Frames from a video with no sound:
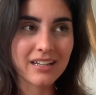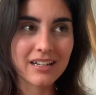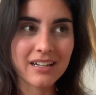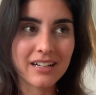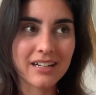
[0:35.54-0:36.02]

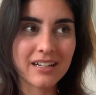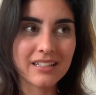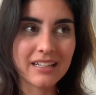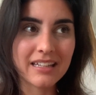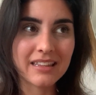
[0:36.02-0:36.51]

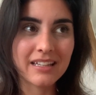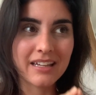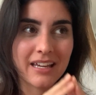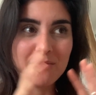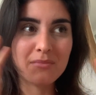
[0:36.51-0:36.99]
like
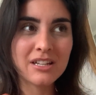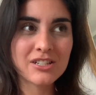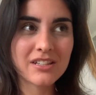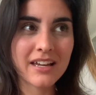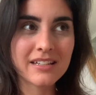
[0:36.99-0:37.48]
the
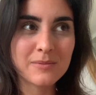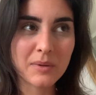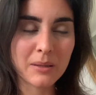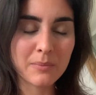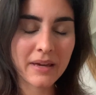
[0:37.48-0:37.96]
image that is
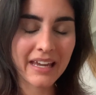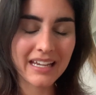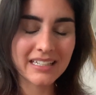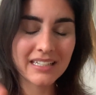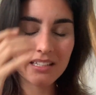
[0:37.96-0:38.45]
being
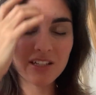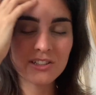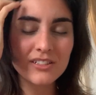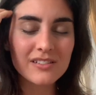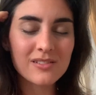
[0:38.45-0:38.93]
painted
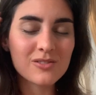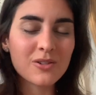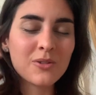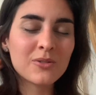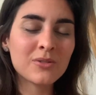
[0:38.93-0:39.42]
here is
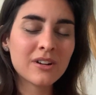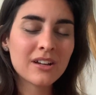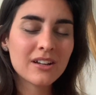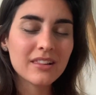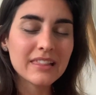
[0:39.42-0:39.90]
so
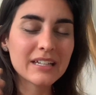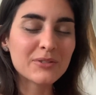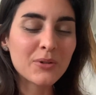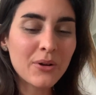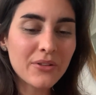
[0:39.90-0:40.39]

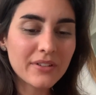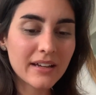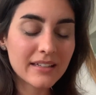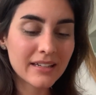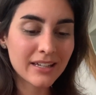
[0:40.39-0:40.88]
literal
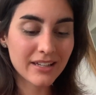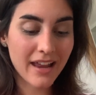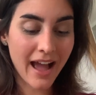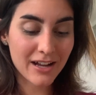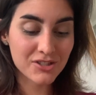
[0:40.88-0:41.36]
that it could
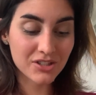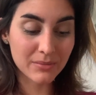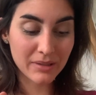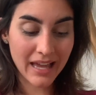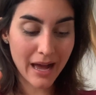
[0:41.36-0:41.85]
actually
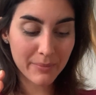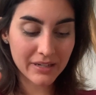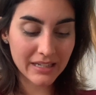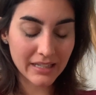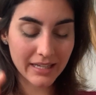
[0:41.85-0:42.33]
be
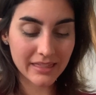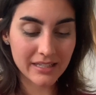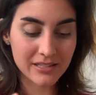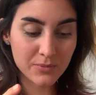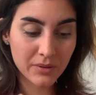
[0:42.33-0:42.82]
happening like
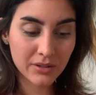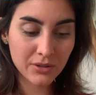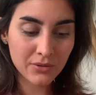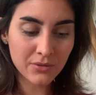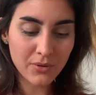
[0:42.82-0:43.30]
this with
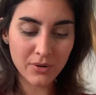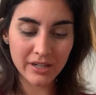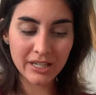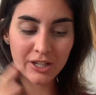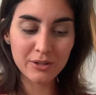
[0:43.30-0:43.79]
you, or
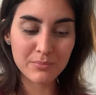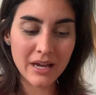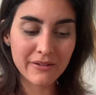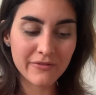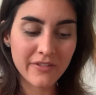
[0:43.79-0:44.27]
it could
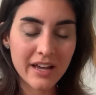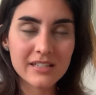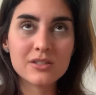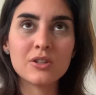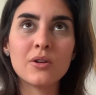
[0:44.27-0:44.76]

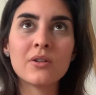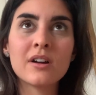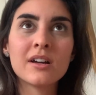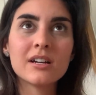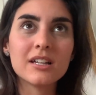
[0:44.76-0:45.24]
manifest, you know,
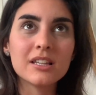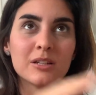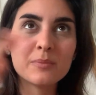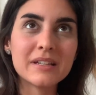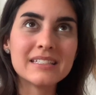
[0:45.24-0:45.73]
a
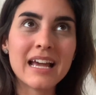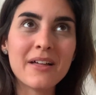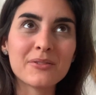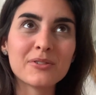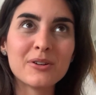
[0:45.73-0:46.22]
little bit down
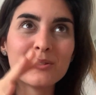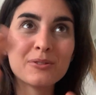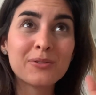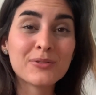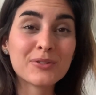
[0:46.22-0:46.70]
the road
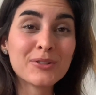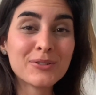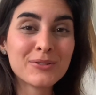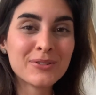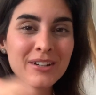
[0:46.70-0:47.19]

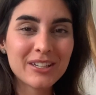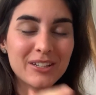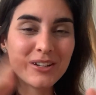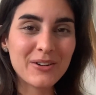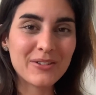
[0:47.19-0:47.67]
through, you
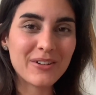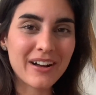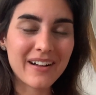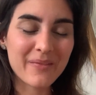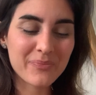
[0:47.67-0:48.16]

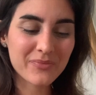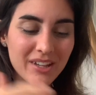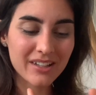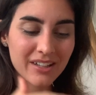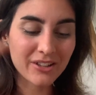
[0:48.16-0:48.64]
know,
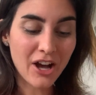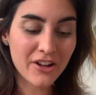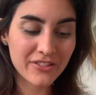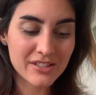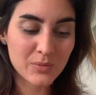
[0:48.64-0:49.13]

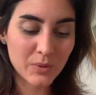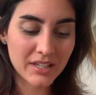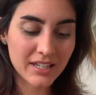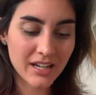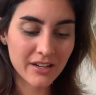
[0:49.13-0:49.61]
along this
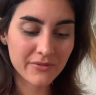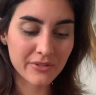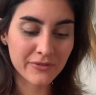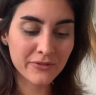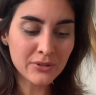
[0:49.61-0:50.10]
week of the
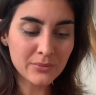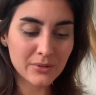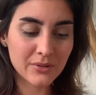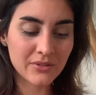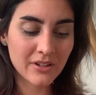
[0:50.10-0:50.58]
full
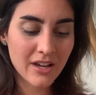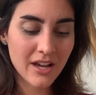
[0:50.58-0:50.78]
moon,